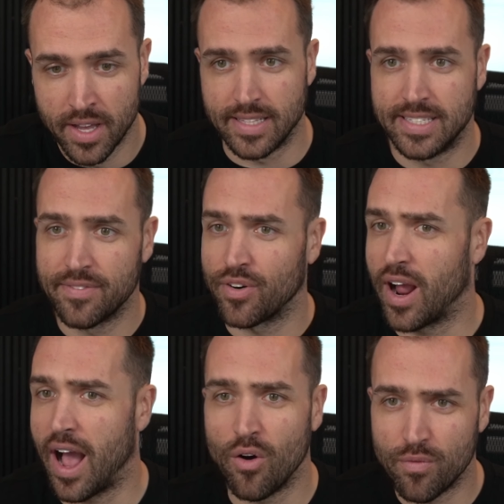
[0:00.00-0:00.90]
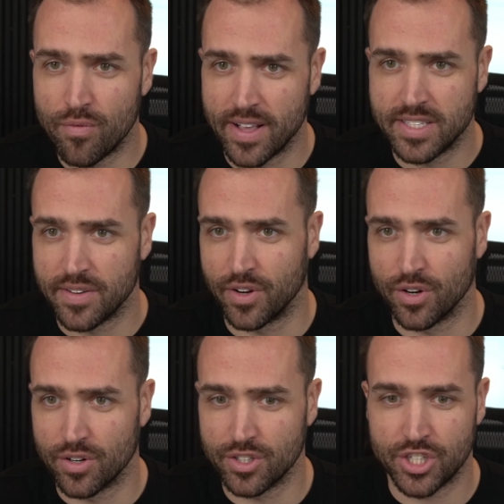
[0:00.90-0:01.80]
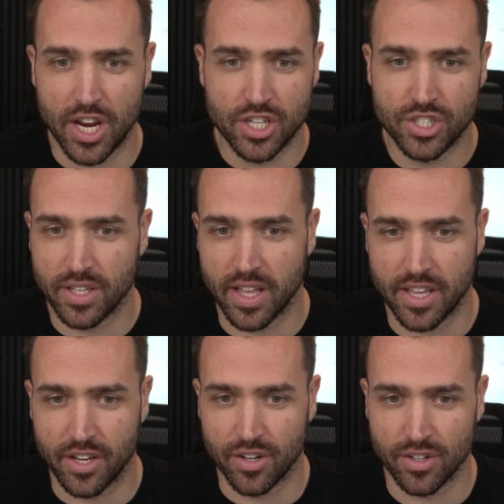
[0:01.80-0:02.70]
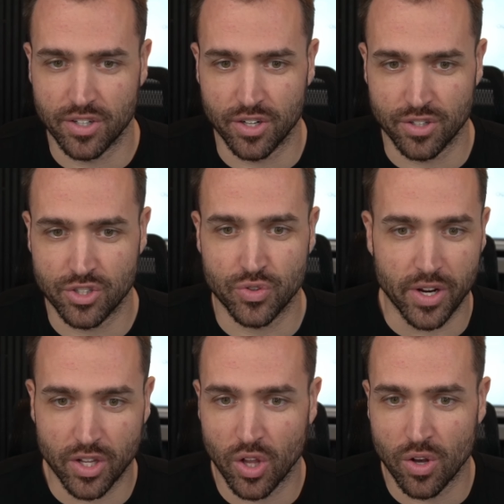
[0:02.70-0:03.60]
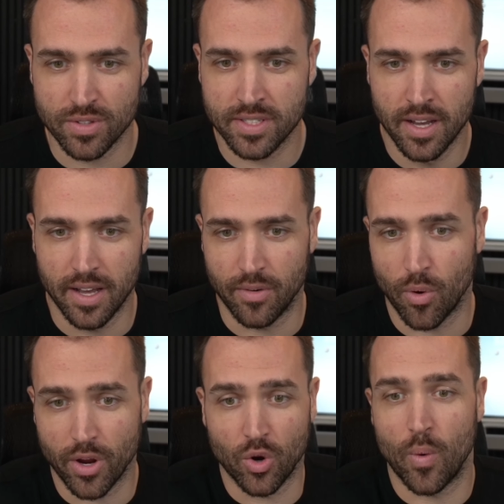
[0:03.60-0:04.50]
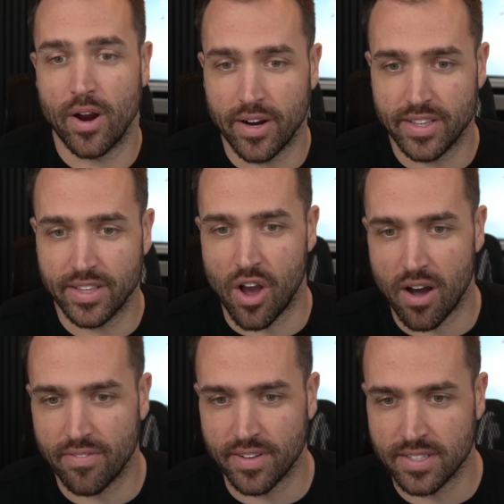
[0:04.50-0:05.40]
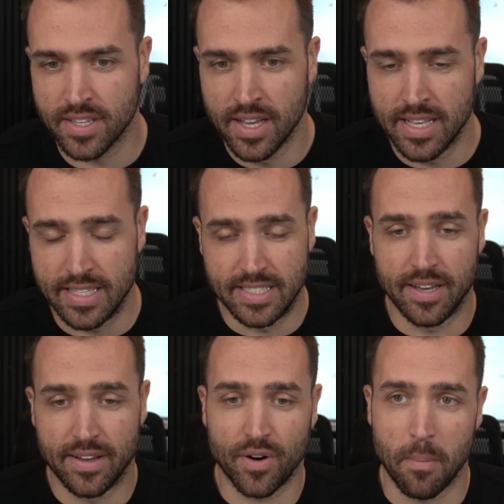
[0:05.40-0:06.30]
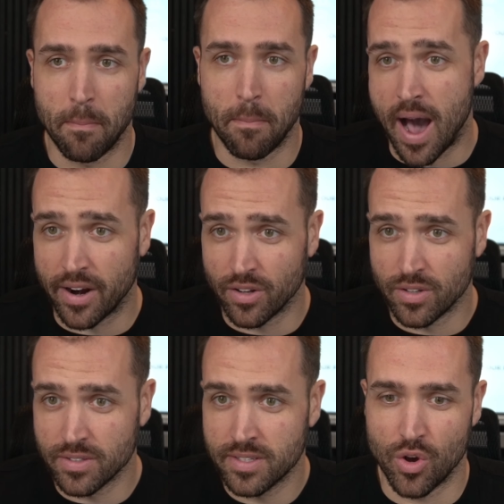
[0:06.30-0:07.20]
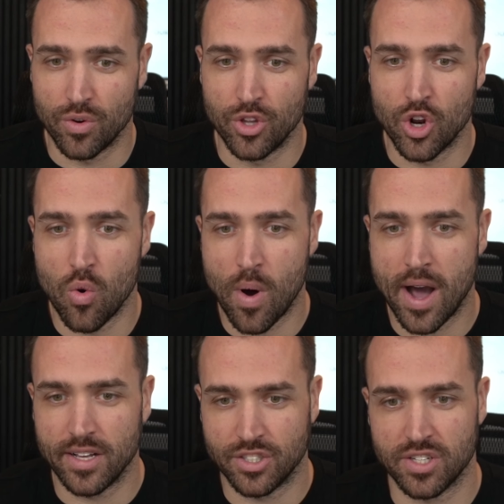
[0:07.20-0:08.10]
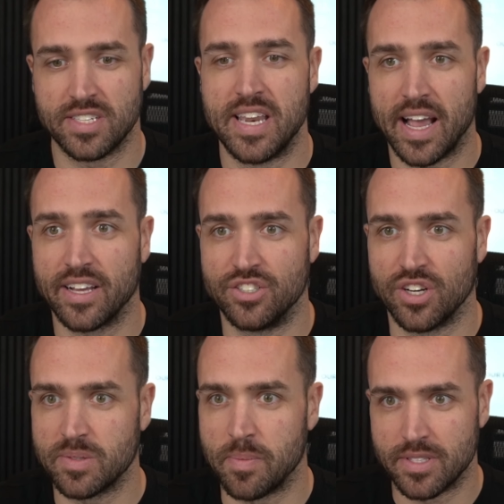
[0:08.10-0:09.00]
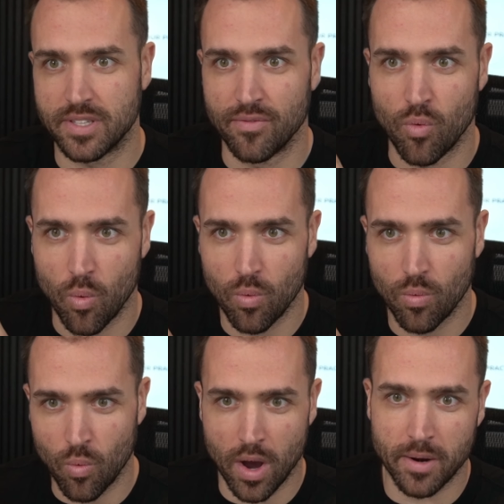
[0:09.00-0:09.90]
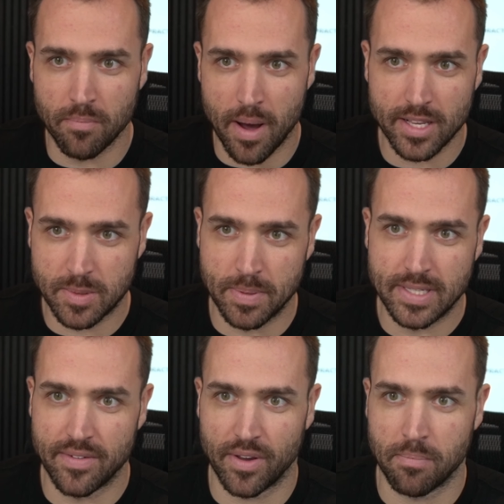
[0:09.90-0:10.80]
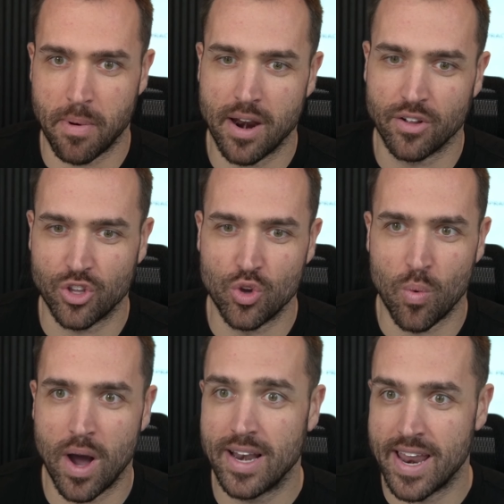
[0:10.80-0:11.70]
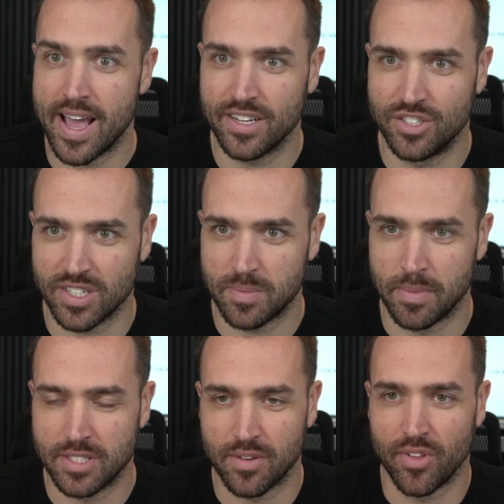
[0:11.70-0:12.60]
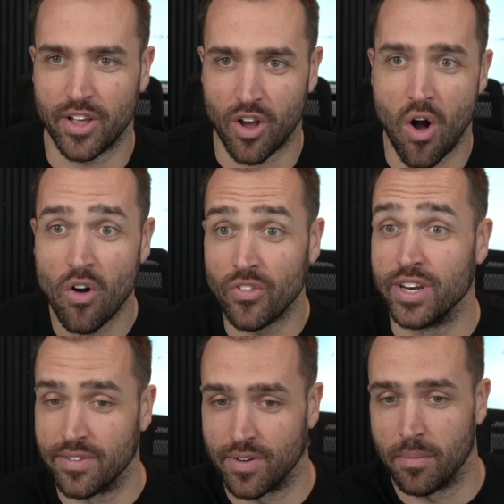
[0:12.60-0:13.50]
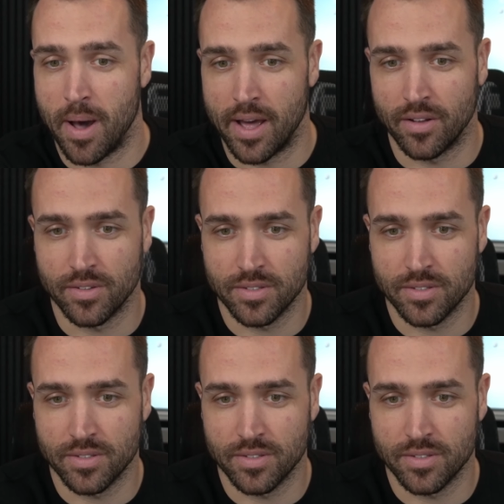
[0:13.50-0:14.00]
different outfits if you're changing like your street clothes and what you're wearing in the office, different models. You don't want just neck adjustments of one specific model. You want neck adjustments of like all the different models.